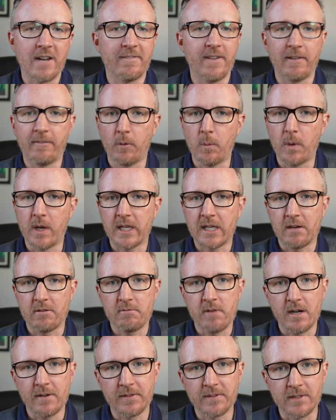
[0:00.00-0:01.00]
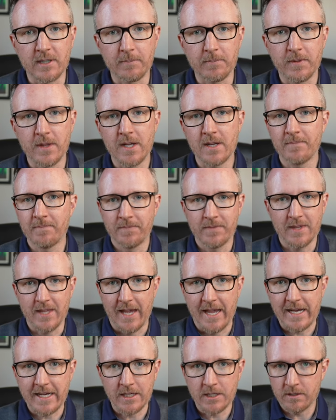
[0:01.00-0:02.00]
If I ever want to get rid of something,
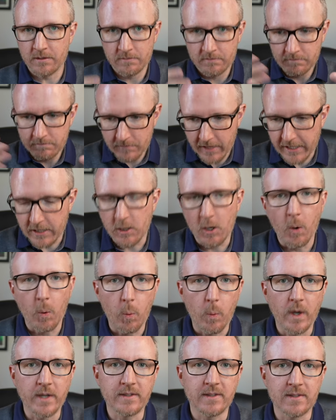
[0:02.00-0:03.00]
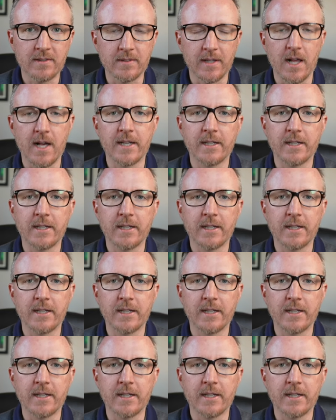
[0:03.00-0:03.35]
I know what to sell.